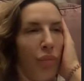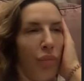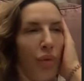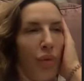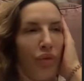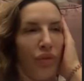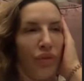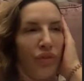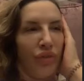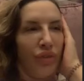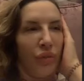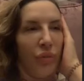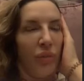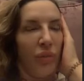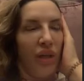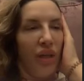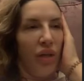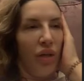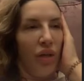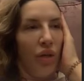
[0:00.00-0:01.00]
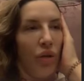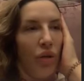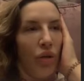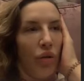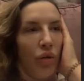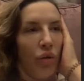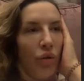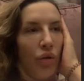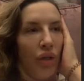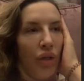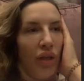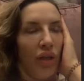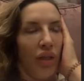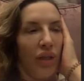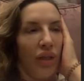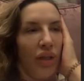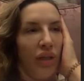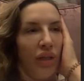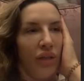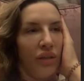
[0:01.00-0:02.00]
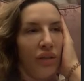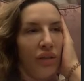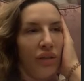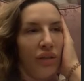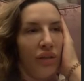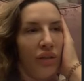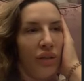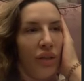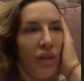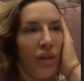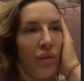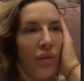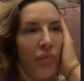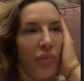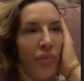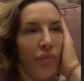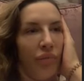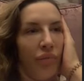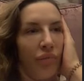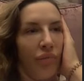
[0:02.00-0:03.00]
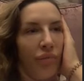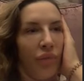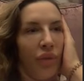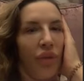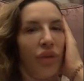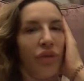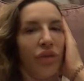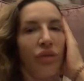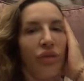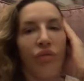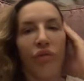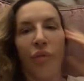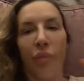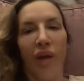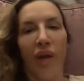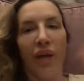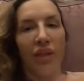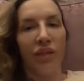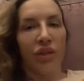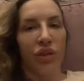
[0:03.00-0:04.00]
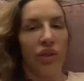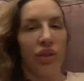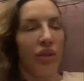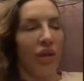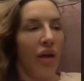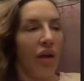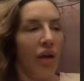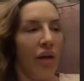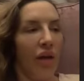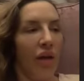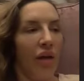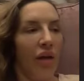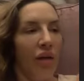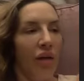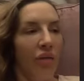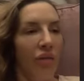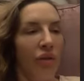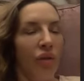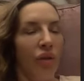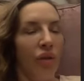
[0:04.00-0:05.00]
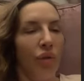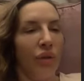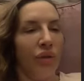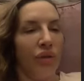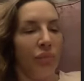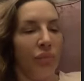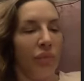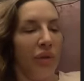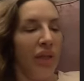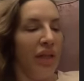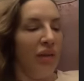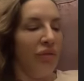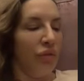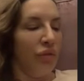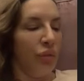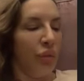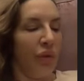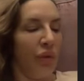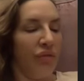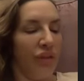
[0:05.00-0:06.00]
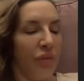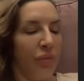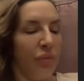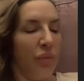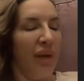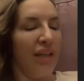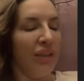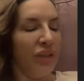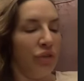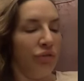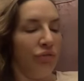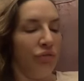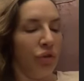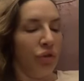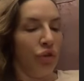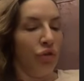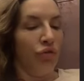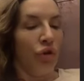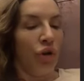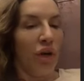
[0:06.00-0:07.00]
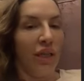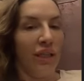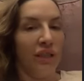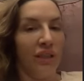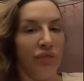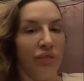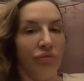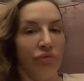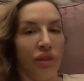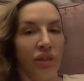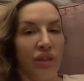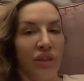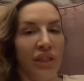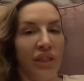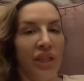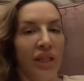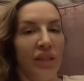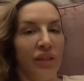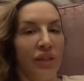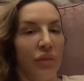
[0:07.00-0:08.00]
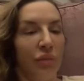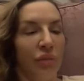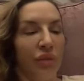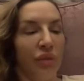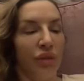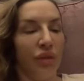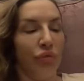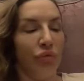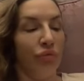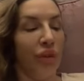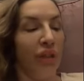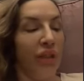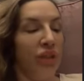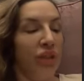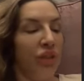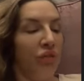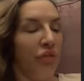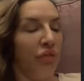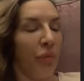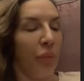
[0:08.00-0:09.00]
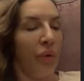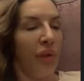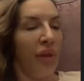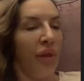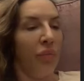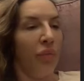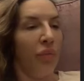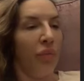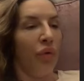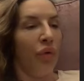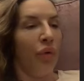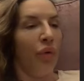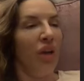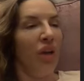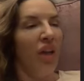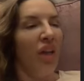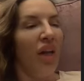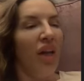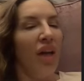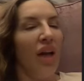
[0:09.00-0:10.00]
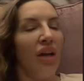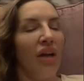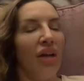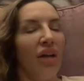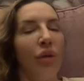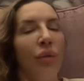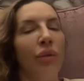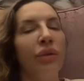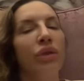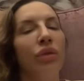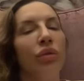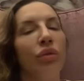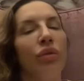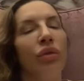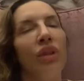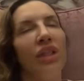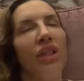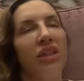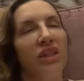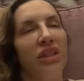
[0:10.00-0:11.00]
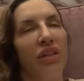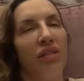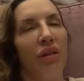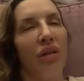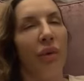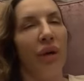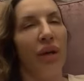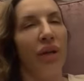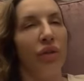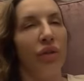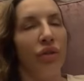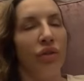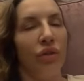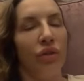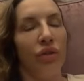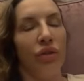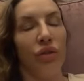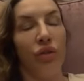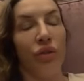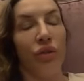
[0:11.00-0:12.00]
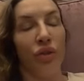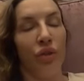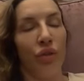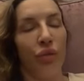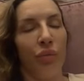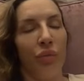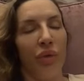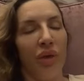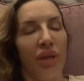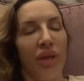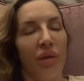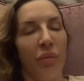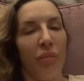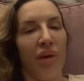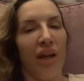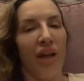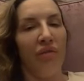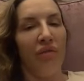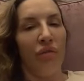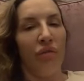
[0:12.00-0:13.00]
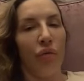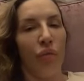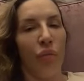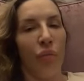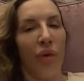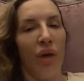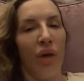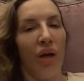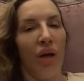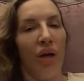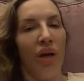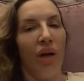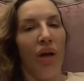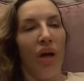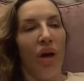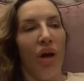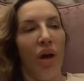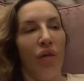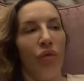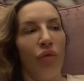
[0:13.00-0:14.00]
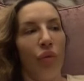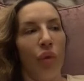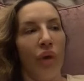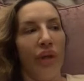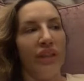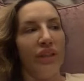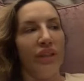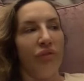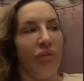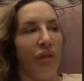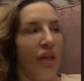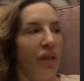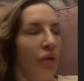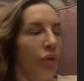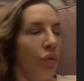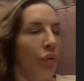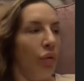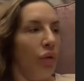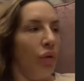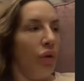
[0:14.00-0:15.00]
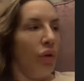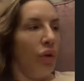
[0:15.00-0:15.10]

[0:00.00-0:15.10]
bothers me a lot is because of the passion that, as believers, we have this passion for Christ and for his kingdom and to reach other people. And I know it's not necessarily about using the social media platform, but I've always felt